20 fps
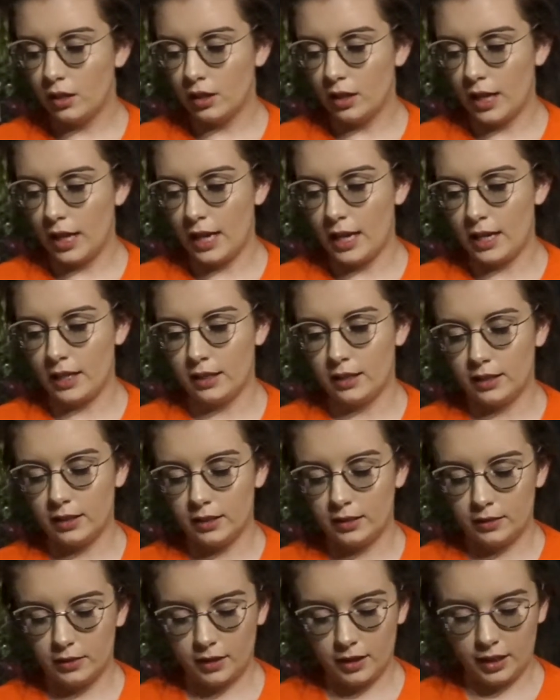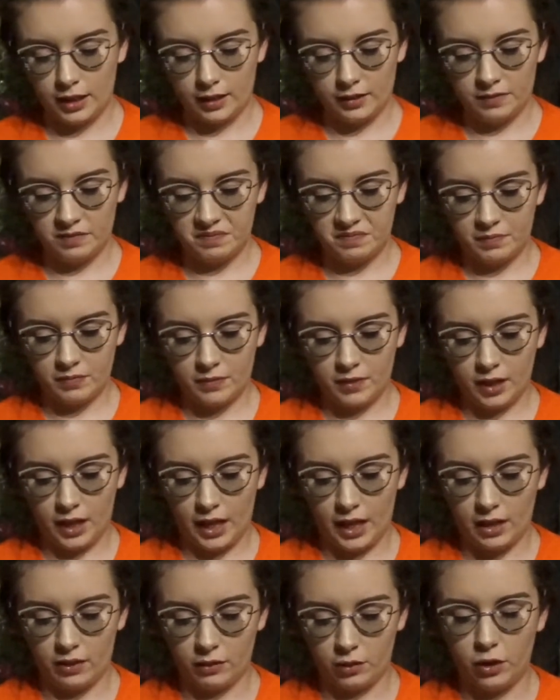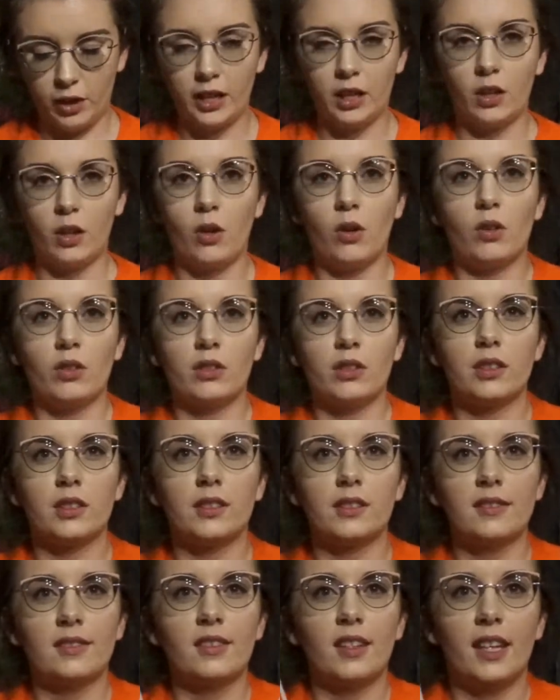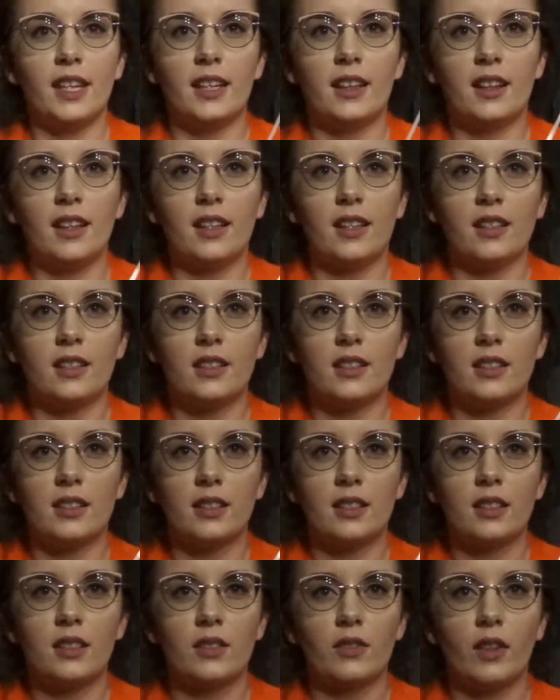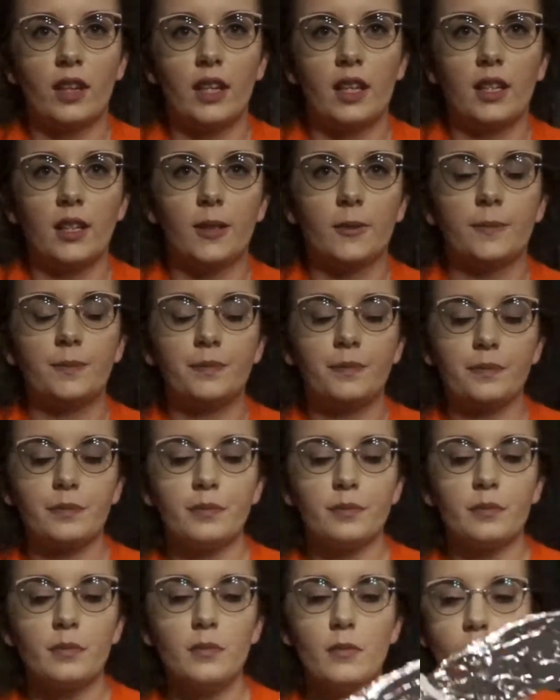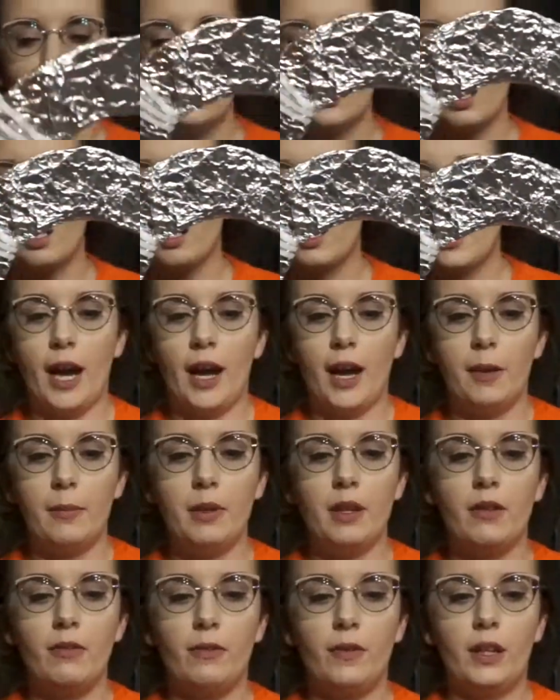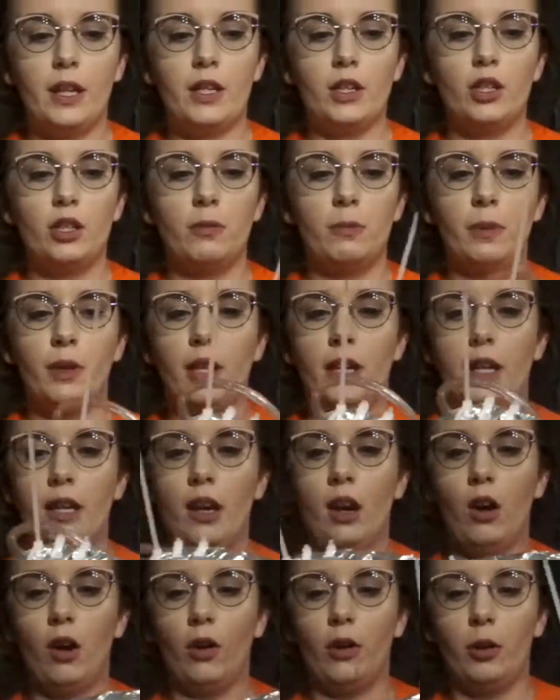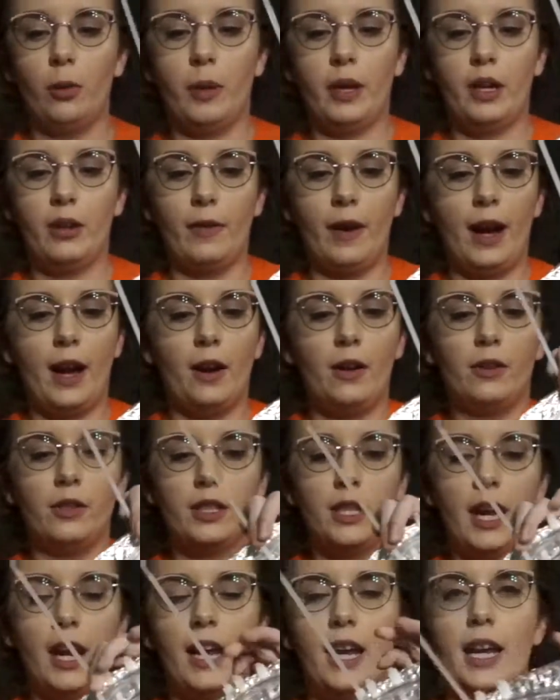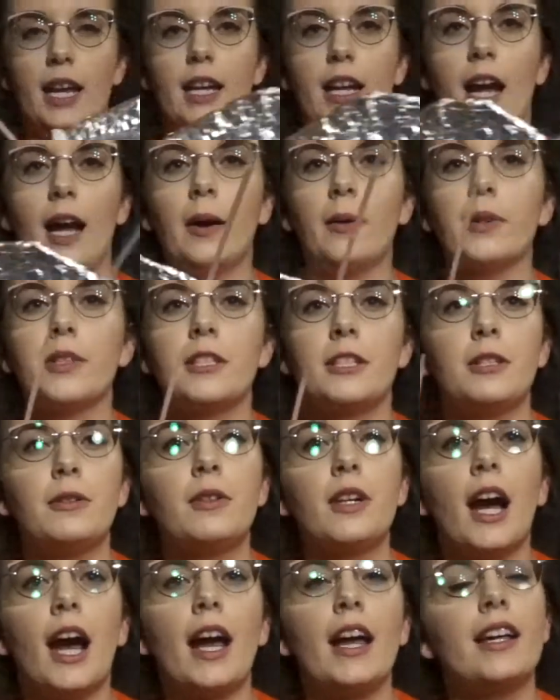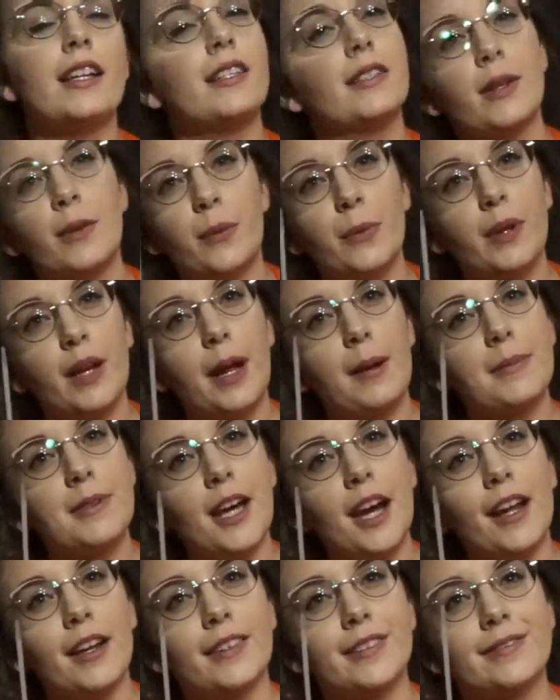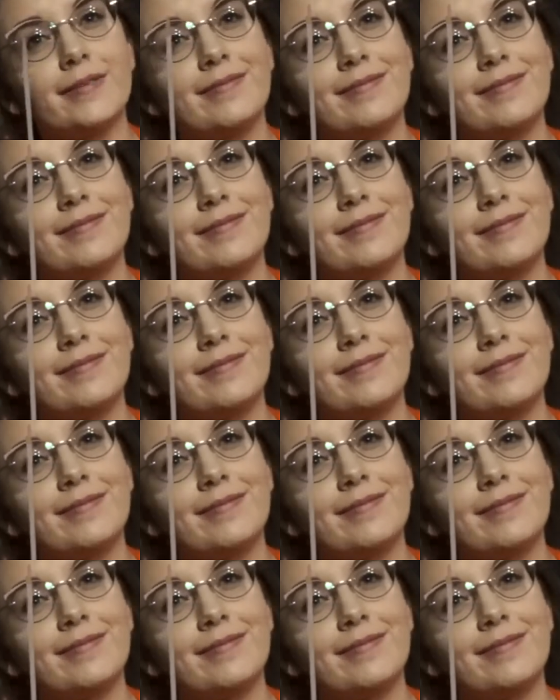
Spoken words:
it kind of crinkles like this right here. I'm gonna finish putting it all the way around and I will see you guys when I'm done.